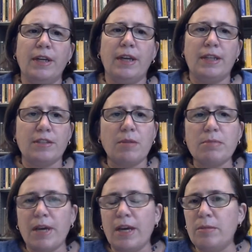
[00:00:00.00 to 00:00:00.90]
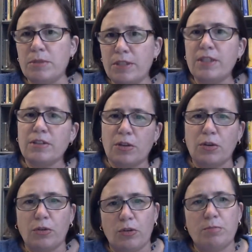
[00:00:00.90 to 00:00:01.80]
And sometimes these other
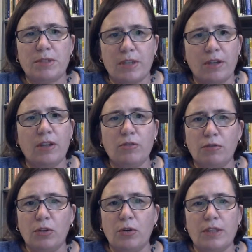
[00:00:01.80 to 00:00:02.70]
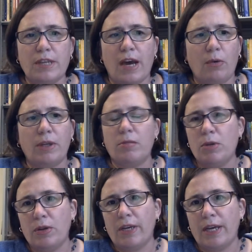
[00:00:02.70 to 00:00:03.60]
groups can influence how we
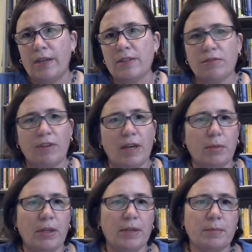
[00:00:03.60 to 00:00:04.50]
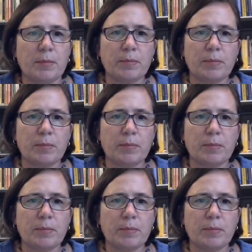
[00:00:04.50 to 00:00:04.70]
communicate as a family.